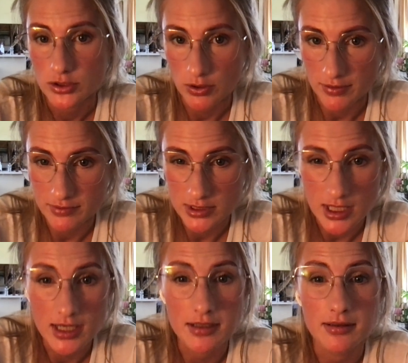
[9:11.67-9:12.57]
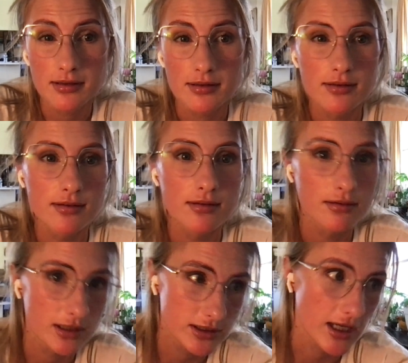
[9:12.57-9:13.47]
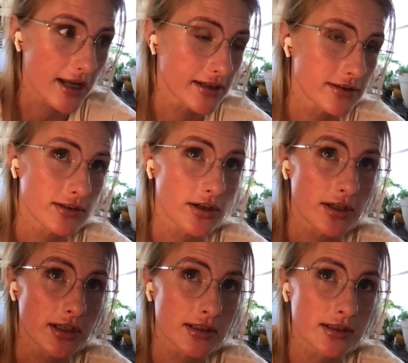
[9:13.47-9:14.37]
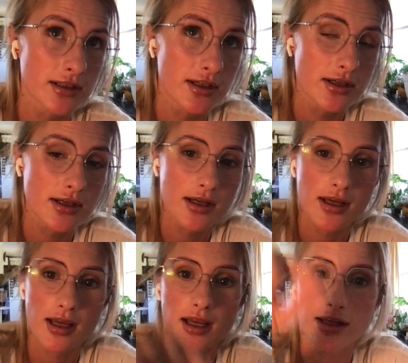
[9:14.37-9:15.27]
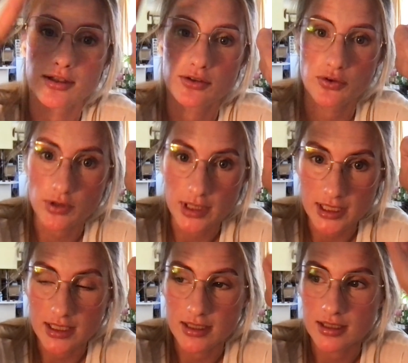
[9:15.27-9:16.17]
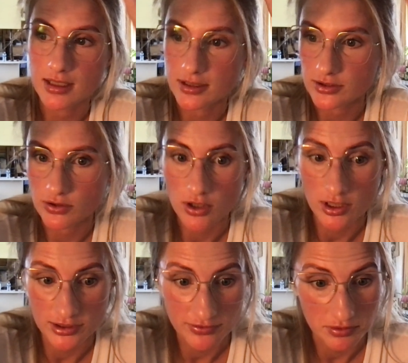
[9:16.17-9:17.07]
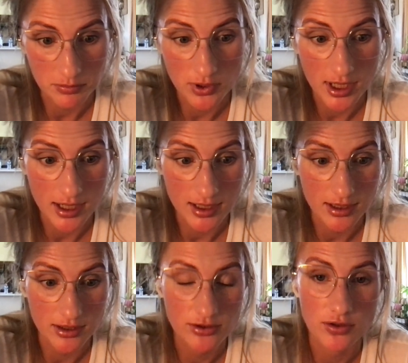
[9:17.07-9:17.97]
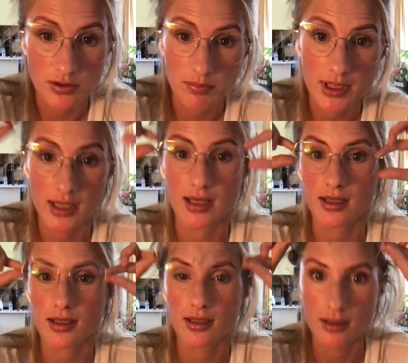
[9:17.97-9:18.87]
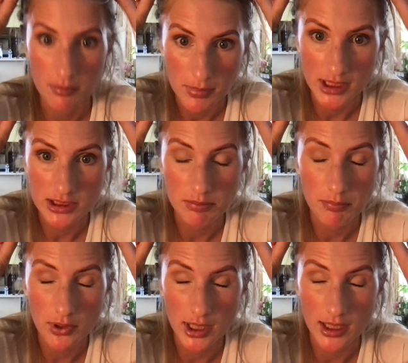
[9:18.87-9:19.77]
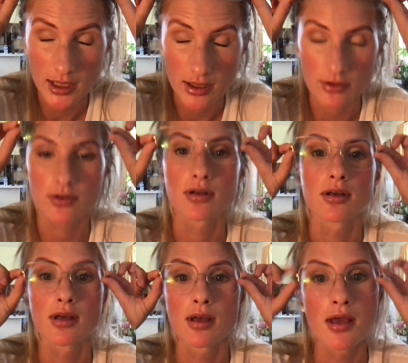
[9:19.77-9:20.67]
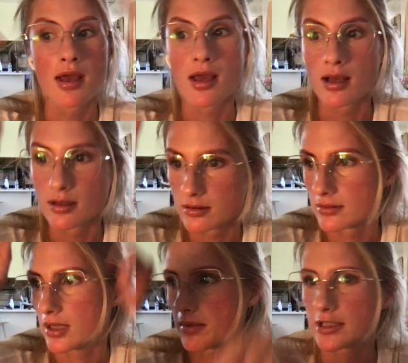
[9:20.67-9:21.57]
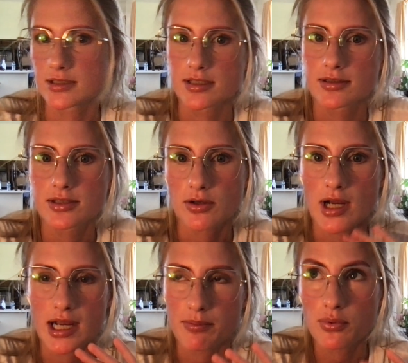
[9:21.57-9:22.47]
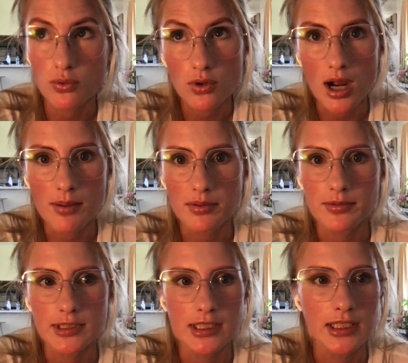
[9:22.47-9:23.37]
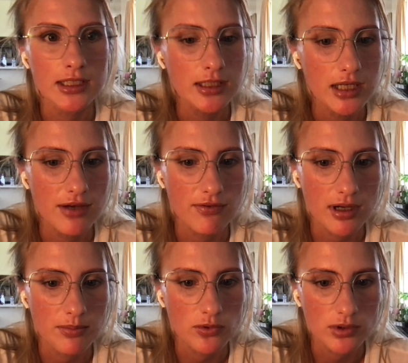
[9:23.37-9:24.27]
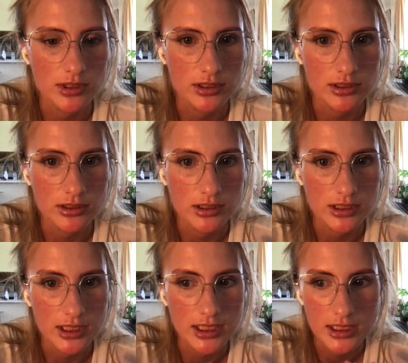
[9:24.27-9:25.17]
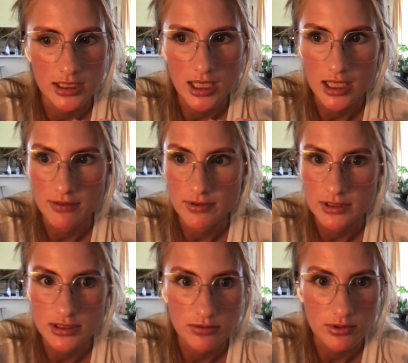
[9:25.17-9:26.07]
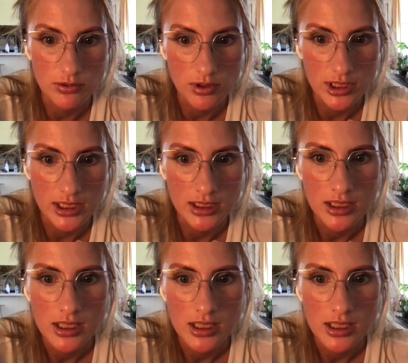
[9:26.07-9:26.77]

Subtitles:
I've done the science on it, and green is across from red, so the pink makes brown. That makes sense. So I probably, if I'm going to look again, and if it's still recording,